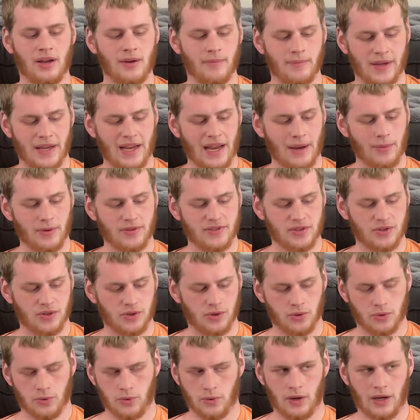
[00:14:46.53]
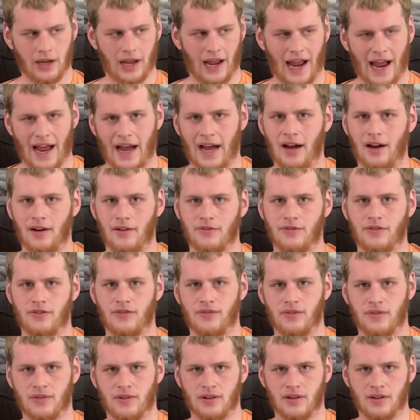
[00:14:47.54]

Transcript: Being able to have